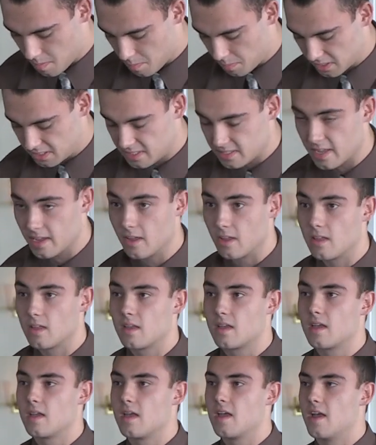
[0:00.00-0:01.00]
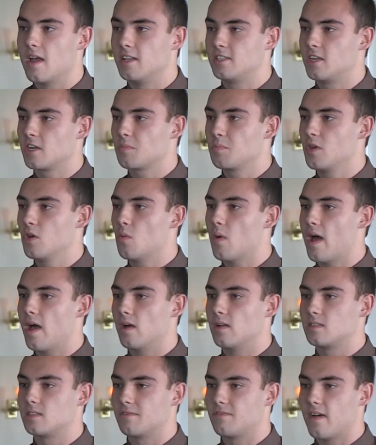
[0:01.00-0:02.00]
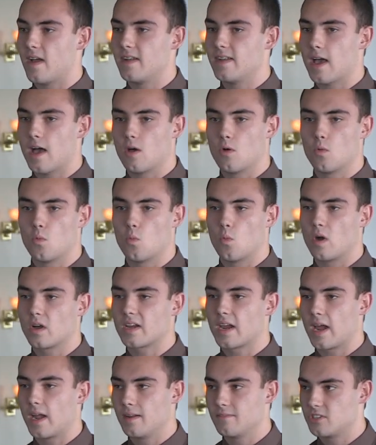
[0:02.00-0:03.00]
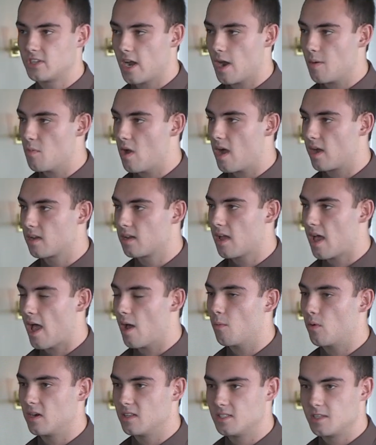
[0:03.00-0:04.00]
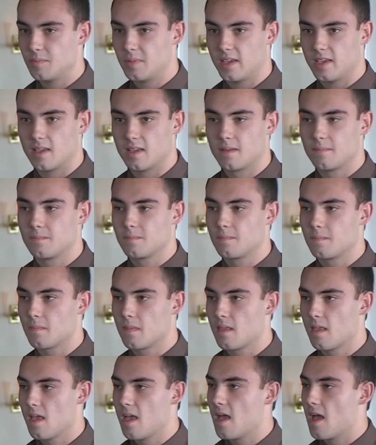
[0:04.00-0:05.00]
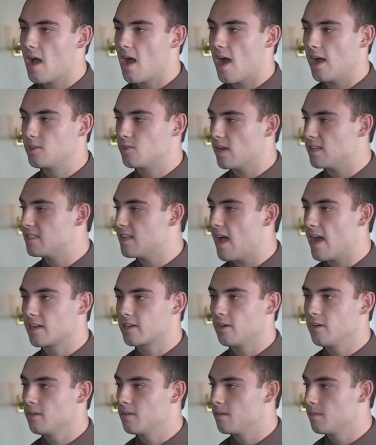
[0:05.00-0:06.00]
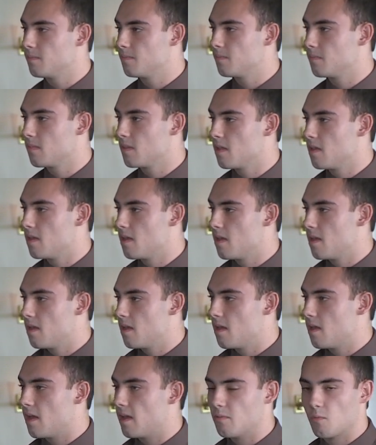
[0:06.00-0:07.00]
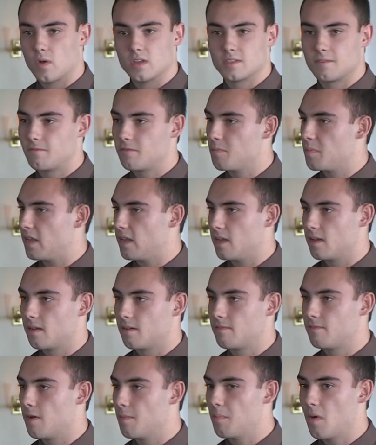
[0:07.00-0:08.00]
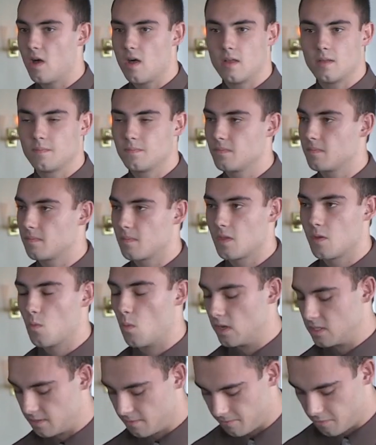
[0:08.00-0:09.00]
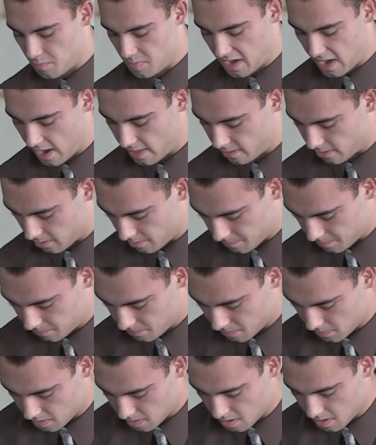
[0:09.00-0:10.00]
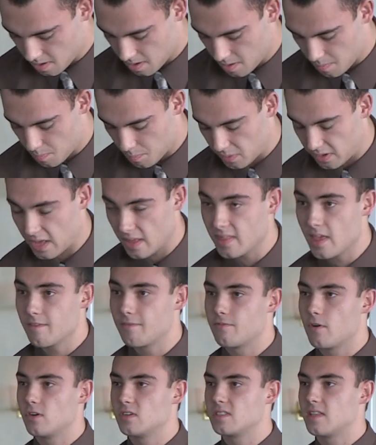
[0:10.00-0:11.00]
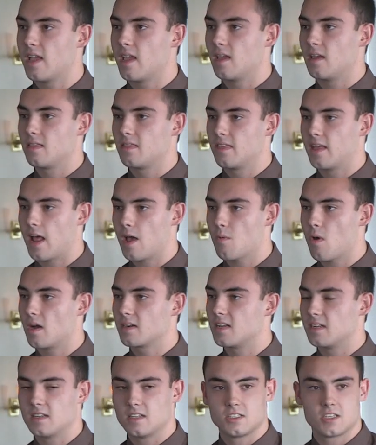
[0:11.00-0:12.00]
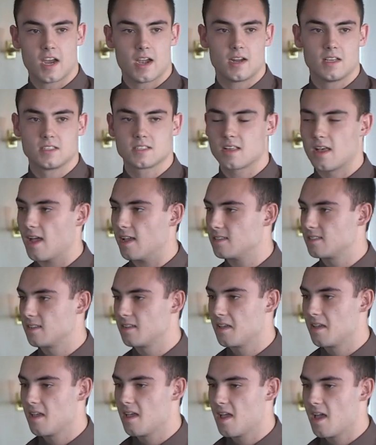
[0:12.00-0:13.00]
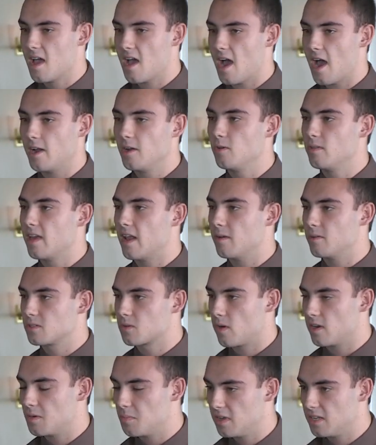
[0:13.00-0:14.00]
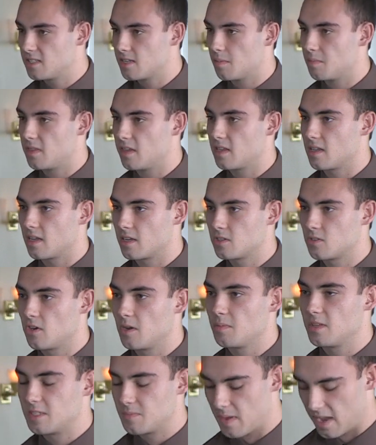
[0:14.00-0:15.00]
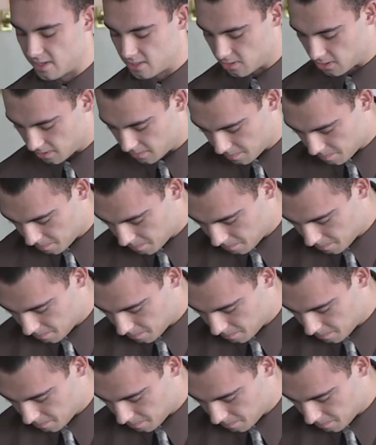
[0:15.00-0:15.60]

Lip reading: But still, it took me a while to find out what kind of Shamrock I wanted to be. I tried soccer, wasn't for me. Football, wasn't for me either. But on that first day that I walked into Chinese class, I knew that it was going to be something extremely special.